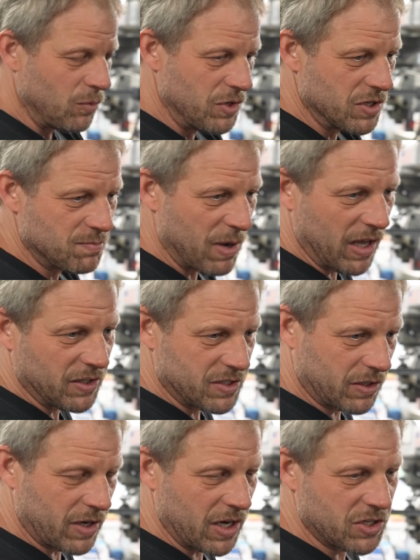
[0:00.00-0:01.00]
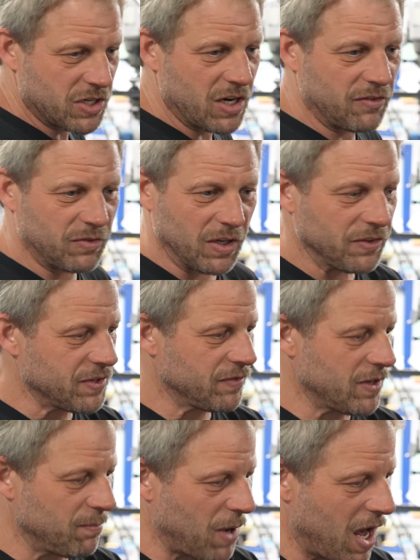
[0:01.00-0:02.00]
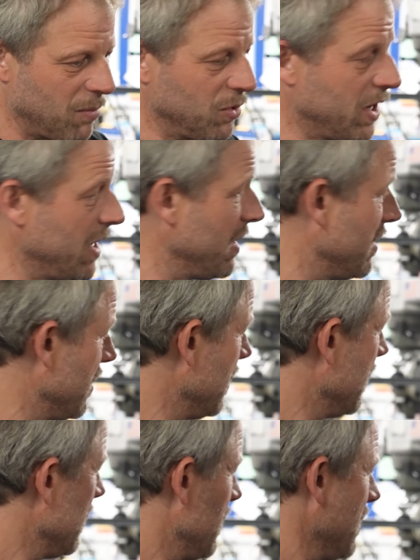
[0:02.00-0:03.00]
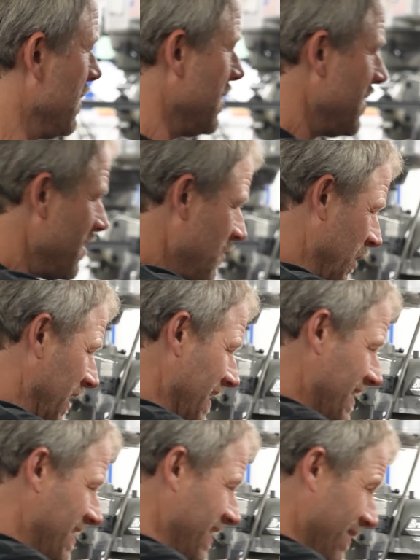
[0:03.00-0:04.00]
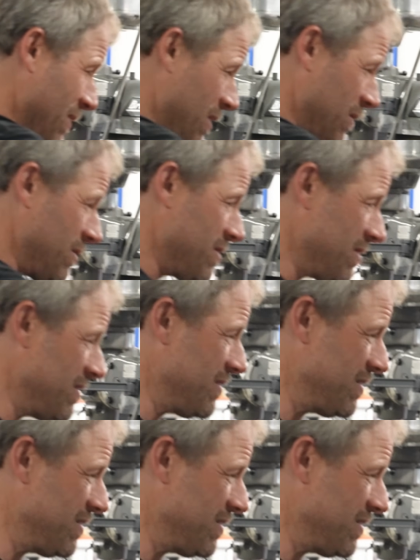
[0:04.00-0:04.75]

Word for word: we just balance the crankshaft relative to the bob weight. We get zeros.